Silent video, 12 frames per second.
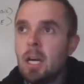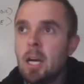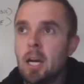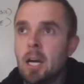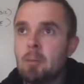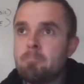
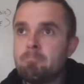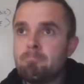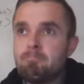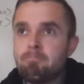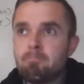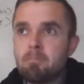
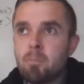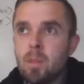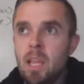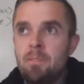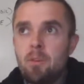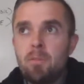
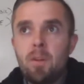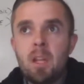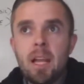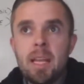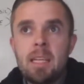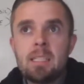If you
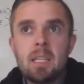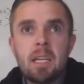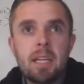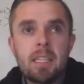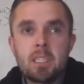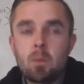feel like he's
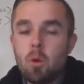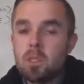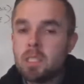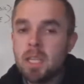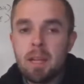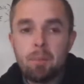going to get some
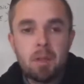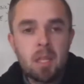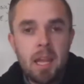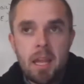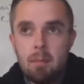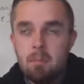work today,
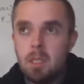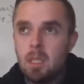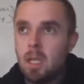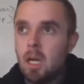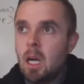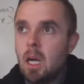play him.